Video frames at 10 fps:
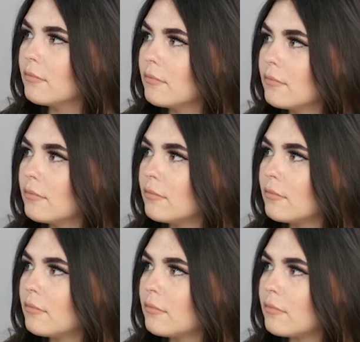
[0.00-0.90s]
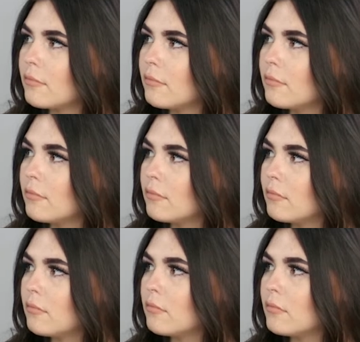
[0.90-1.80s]

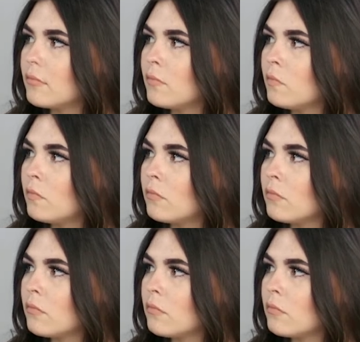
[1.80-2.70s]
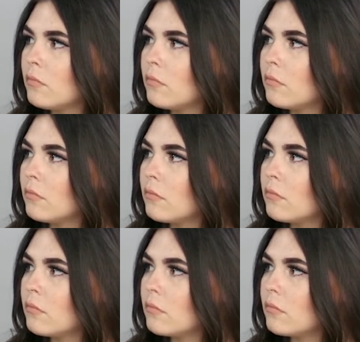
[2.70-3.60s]

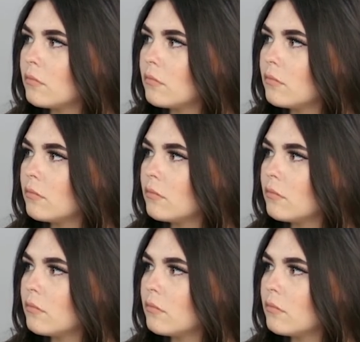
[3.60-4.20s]
(not speaking)